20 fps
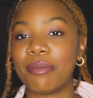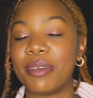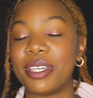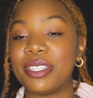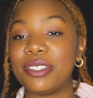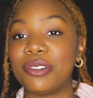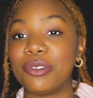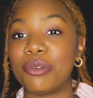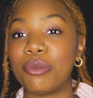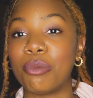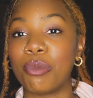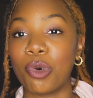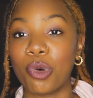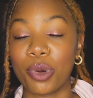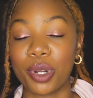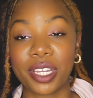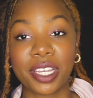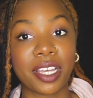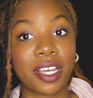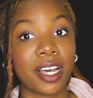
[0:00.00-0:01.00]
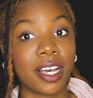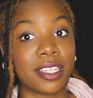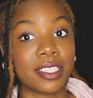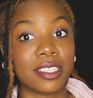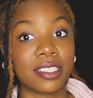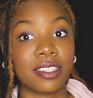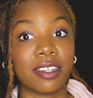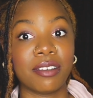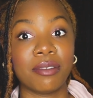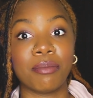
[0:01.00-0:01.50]
me do more
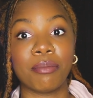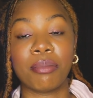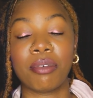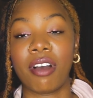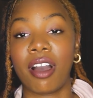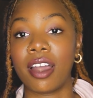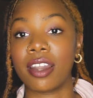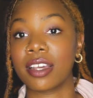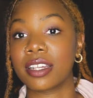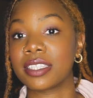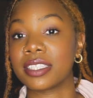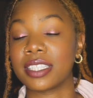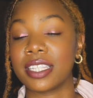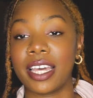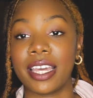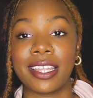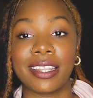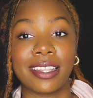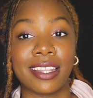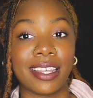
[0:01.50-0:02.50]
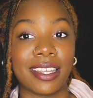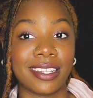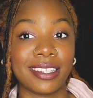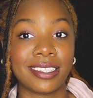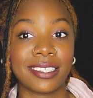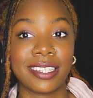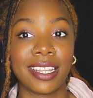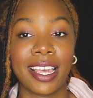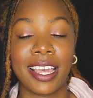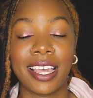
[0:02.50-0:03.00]
custom products like
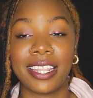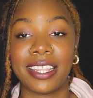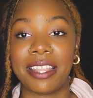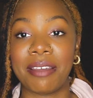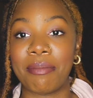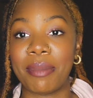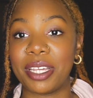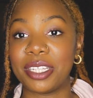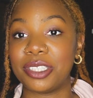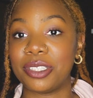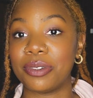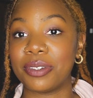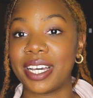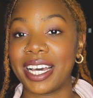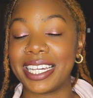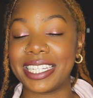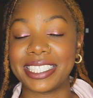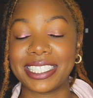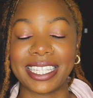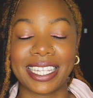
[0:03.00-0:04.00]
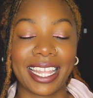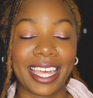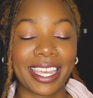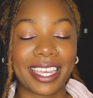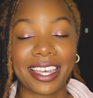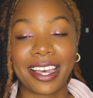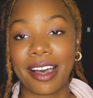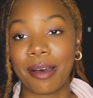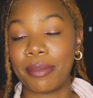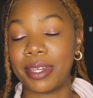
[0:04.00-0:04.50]
this, then make sure you guys
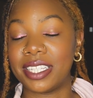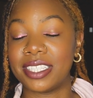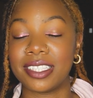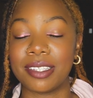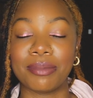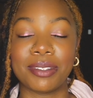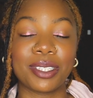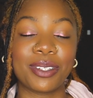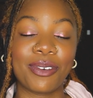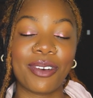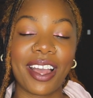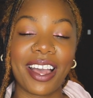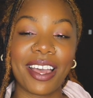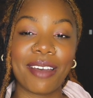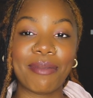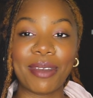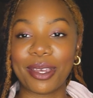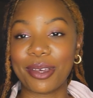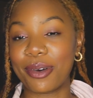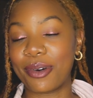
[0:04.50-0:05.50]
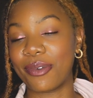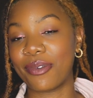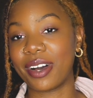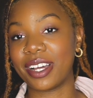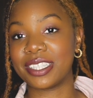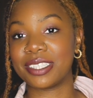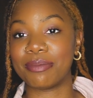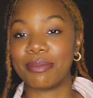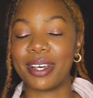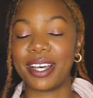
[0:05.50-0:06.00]
like, comment, and subscribe, and go
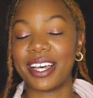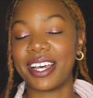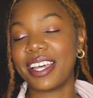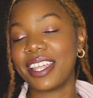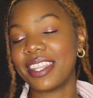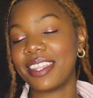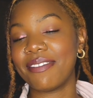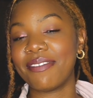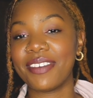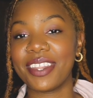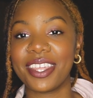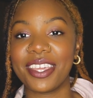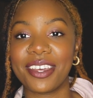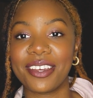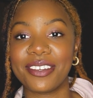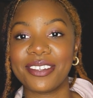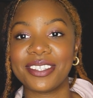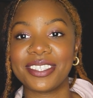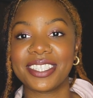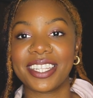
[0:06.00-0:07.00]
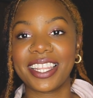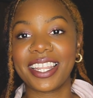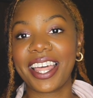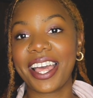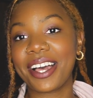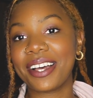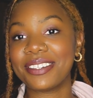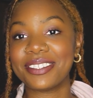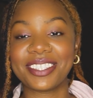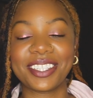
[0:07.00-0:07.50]
watch my other videos. And
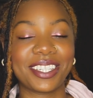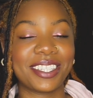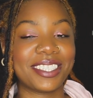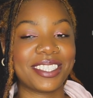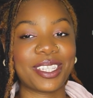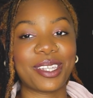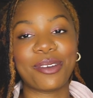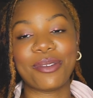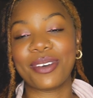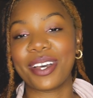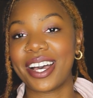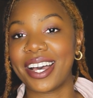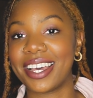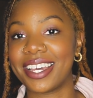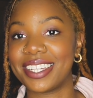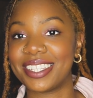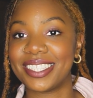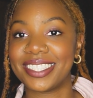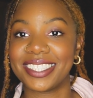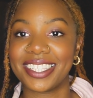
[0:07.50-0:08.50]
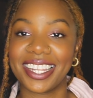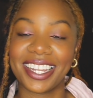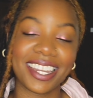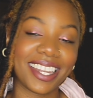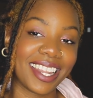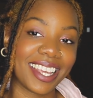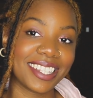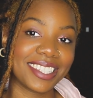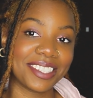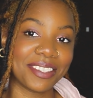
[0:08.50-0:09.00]
I'll just see you guys in
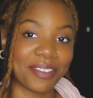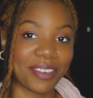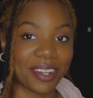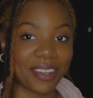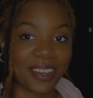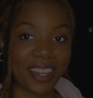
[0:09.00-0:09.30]
the next one,